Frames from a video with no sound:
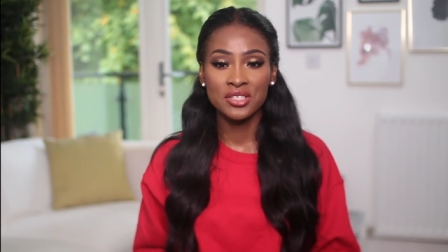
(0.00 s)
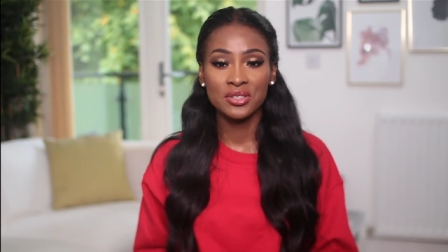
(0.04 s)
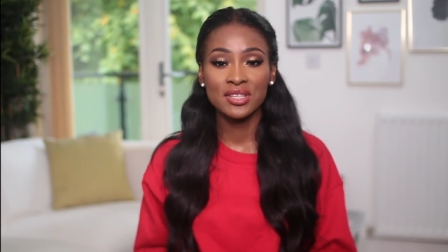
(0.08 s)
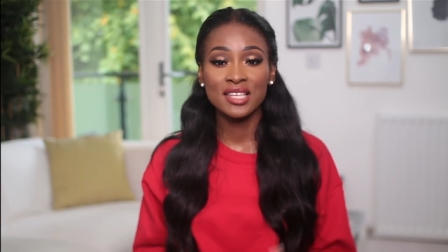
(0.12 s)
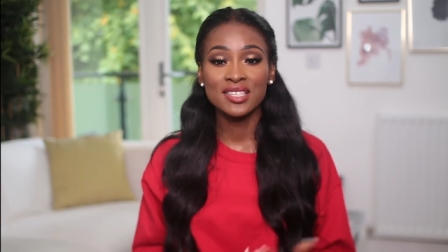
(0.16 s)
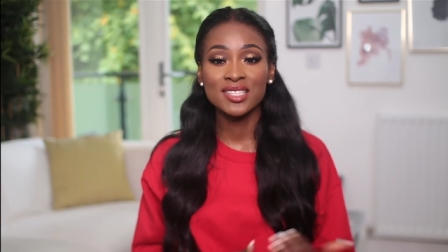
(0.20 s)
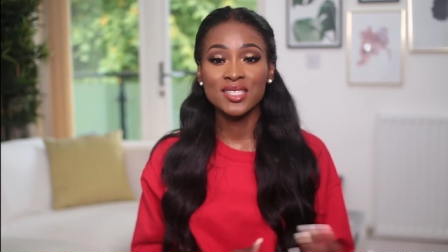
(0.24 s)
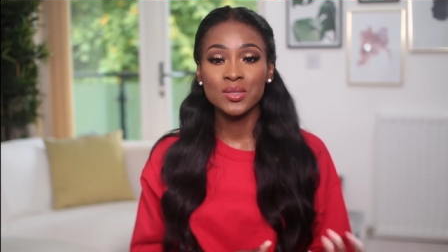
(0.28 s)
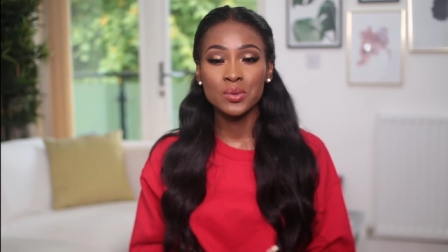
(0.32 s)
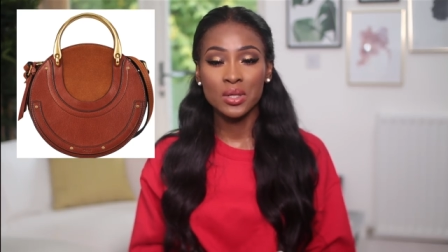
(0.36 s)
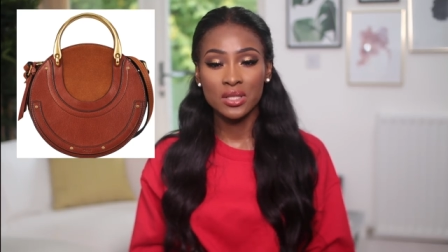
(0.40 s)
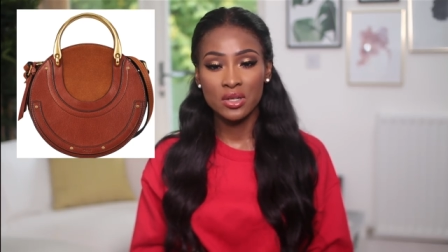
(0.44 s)
So
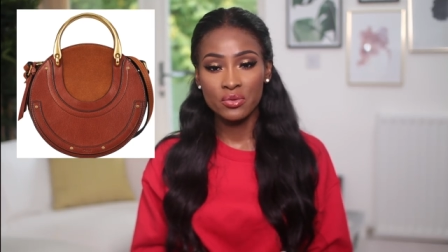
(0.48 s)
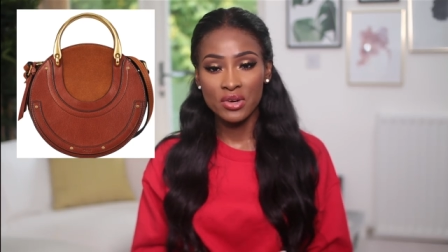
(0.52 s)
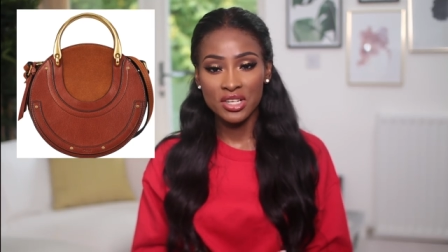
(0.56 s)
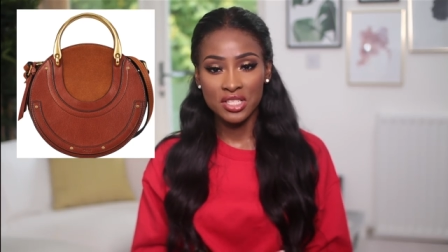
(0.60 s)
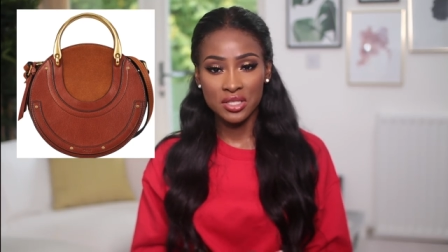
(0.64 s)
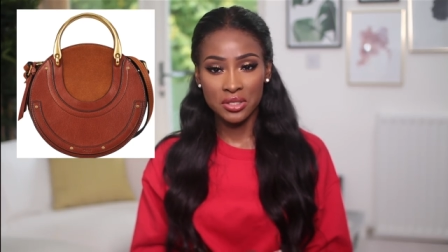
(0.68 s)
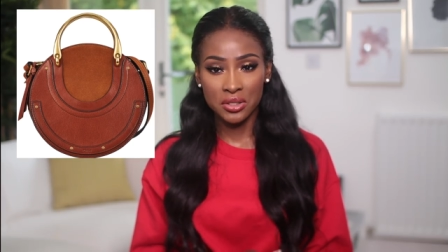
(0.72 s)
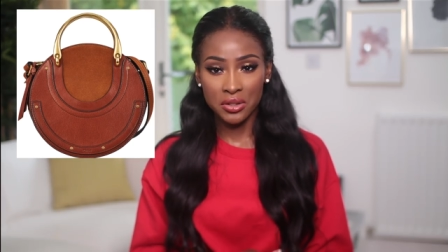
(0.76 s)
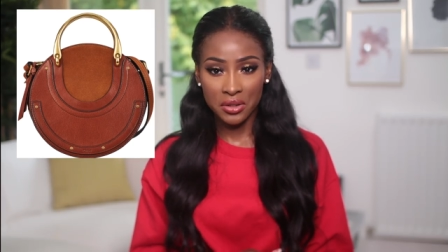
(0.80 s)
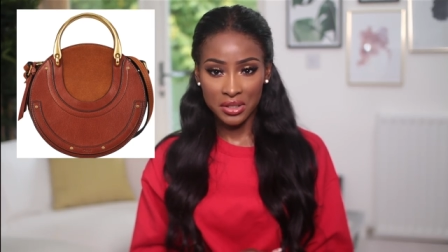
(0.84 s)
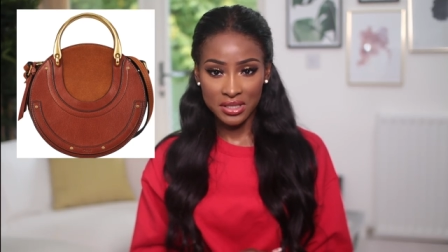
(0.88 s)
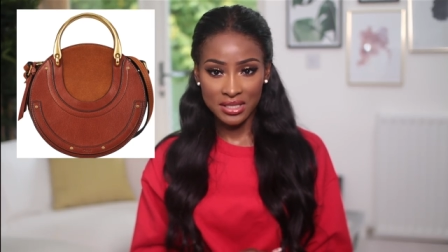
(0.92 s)
this is what the
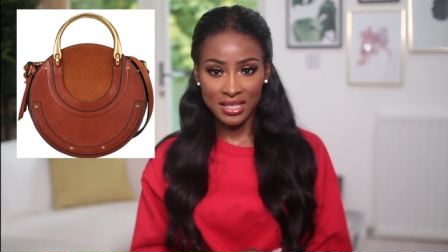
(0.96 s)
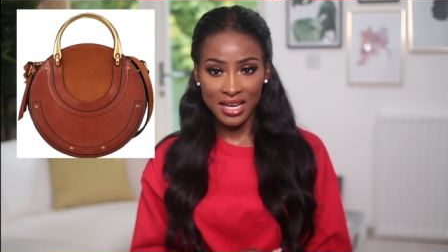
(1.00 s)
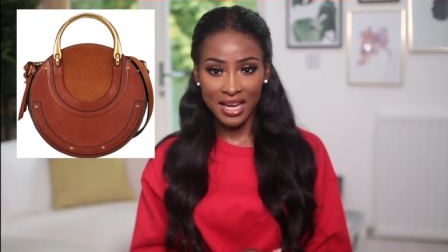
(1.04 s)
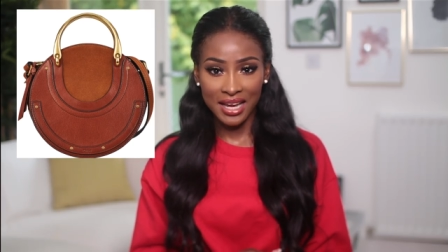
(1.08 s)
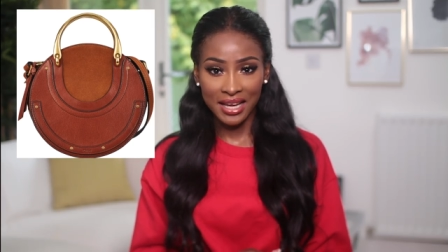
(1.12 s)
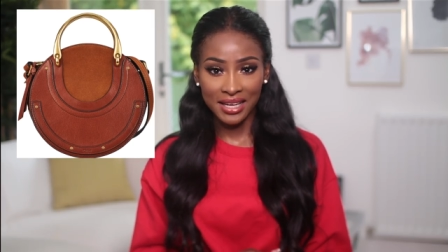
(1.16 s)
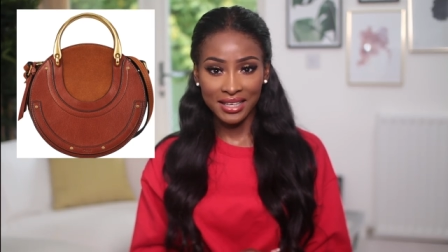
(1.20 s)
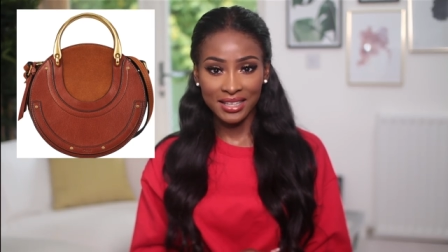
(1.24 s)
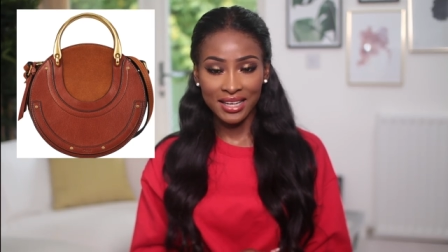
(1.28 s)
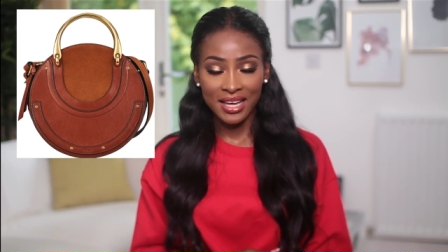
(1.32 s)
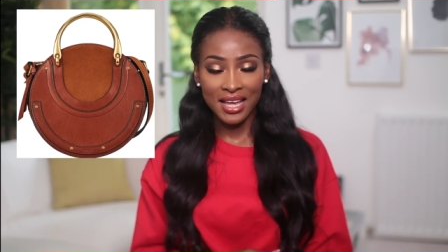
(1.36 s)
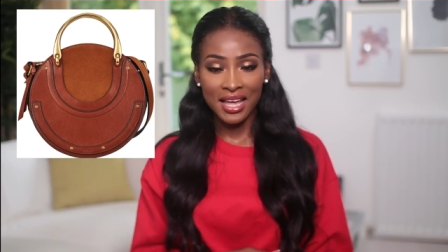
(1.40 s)
original looks
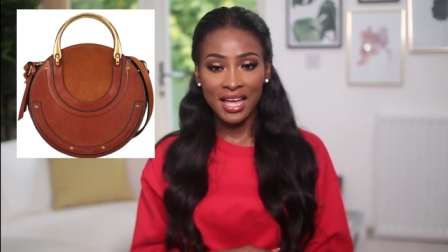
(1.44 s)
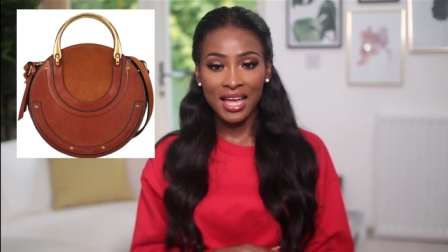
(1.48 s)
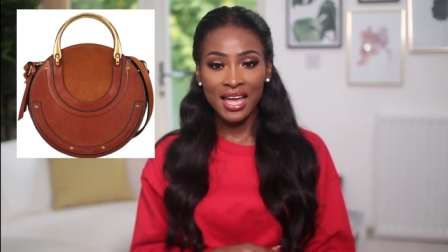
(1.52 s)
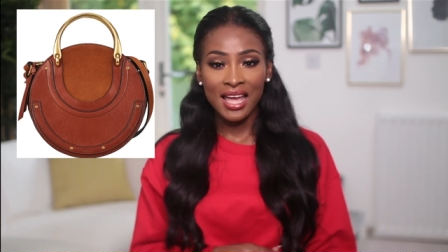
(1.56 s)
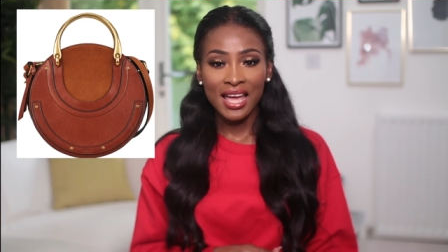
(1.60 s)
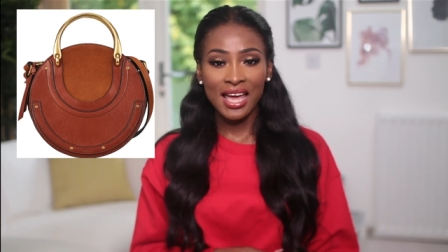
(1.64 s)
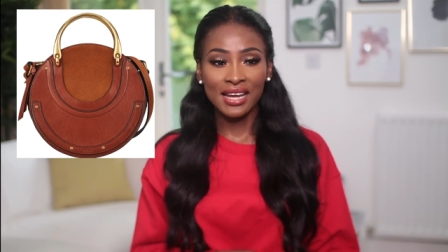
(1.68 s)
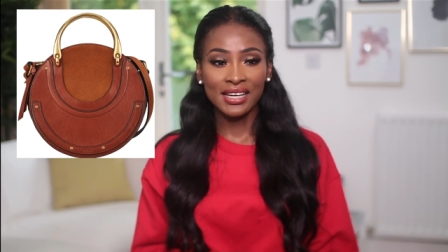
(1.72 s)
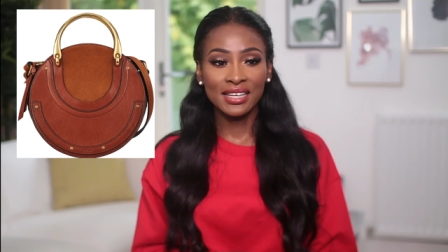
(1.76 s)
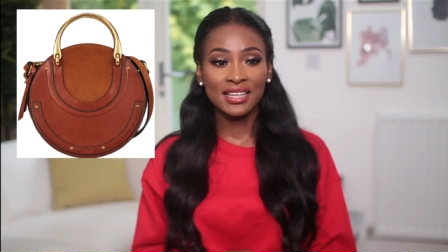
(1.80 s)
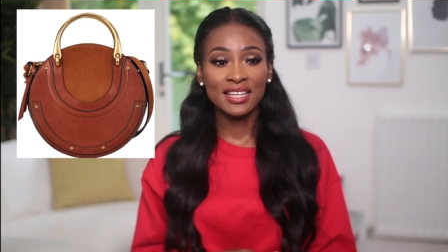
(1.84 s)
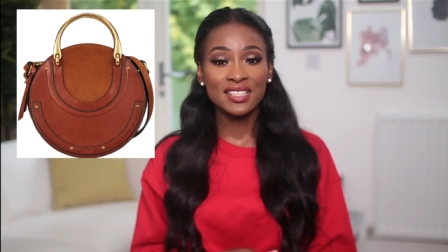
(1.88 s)
like
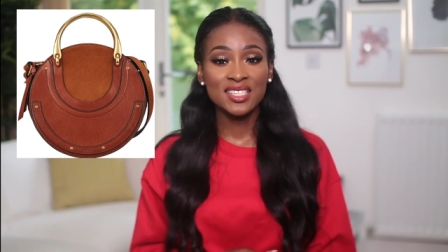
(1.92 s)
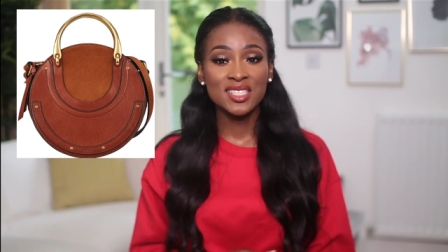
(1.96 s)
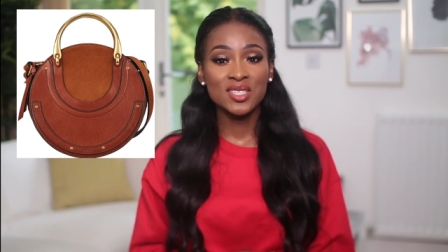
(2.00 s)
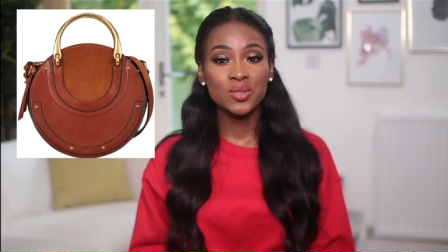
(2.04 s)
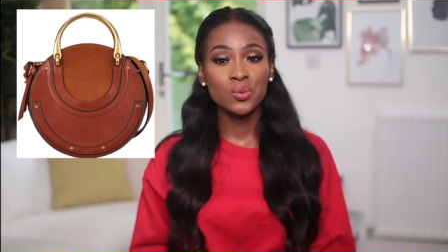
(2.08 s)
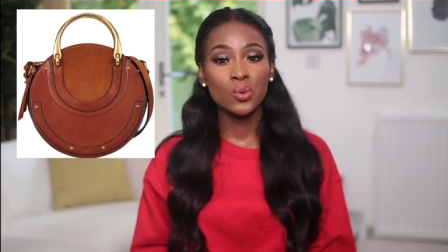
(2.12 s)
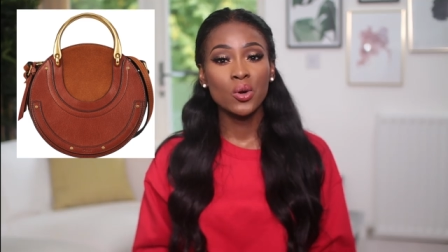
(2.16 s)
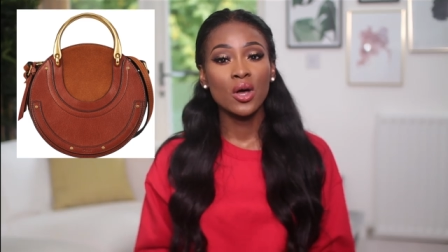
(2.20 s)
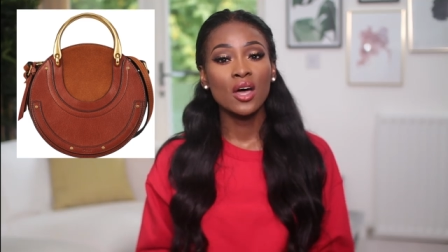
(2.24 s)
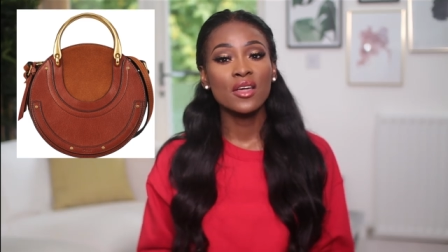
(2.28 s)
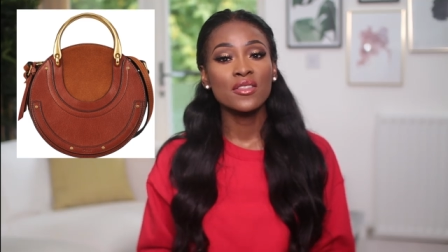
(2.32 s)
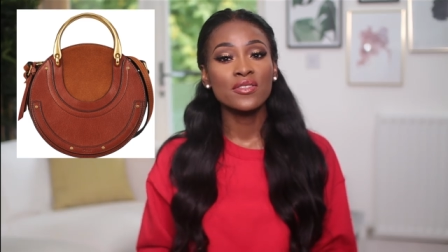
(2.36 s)
and then this
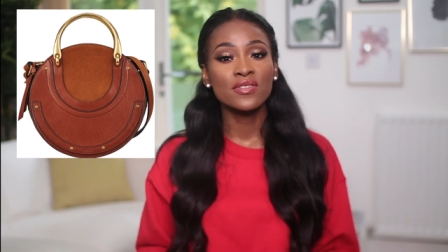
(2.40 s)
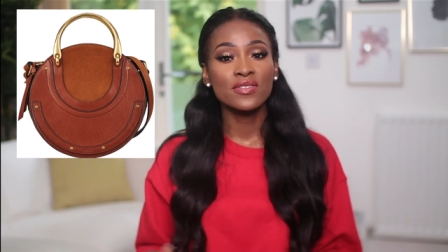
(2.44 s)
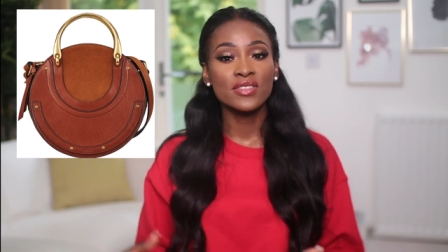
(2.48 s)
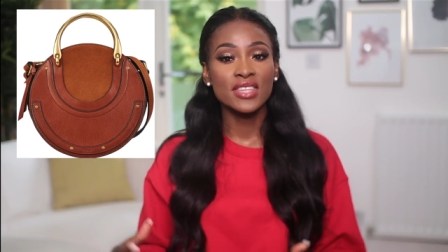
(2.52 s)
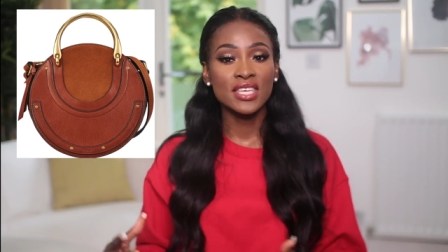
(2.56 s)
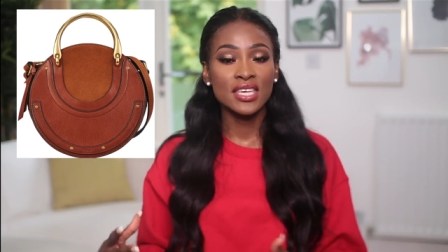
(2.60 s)
is what